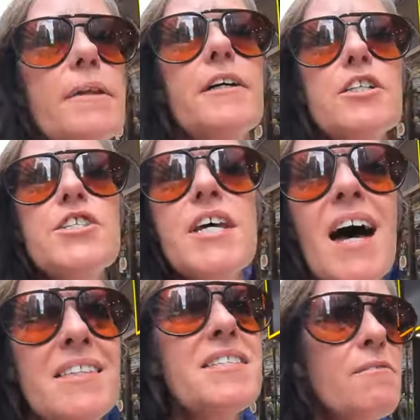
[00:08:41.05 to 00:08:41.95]
but there's
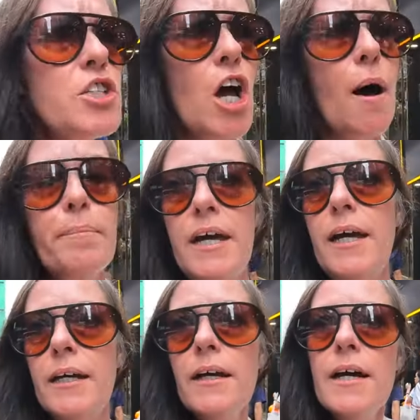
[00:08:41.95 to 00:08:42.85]
tons of
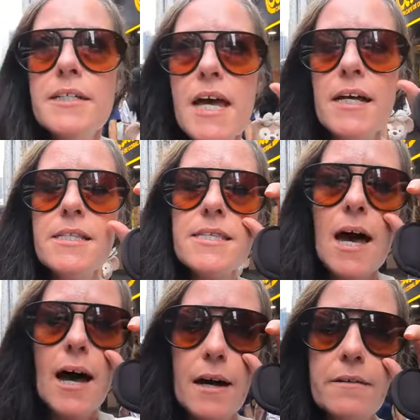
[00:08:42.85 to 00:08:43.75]
shopping, tons
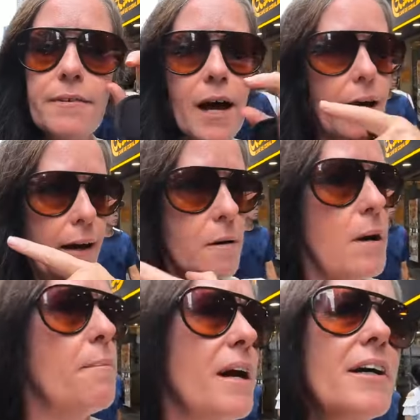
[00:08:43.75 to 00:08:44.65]
of
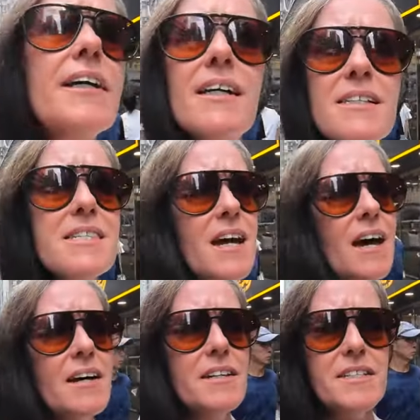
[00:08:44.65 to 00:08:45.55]
um, American
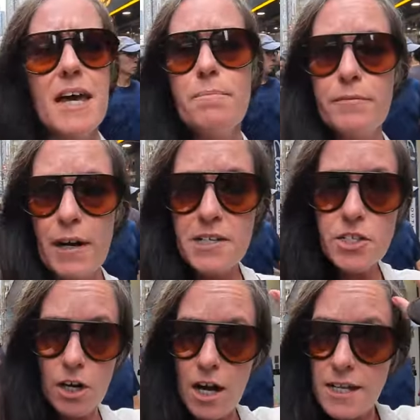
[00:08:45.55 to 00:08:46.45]
style type of
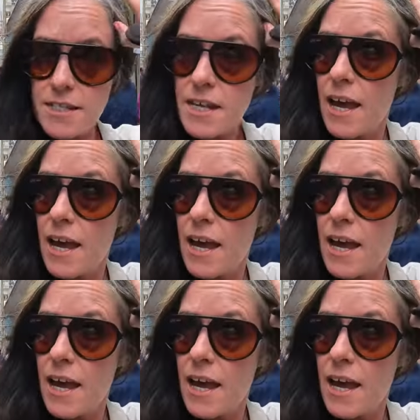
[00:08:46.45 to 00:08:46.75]
restaurants.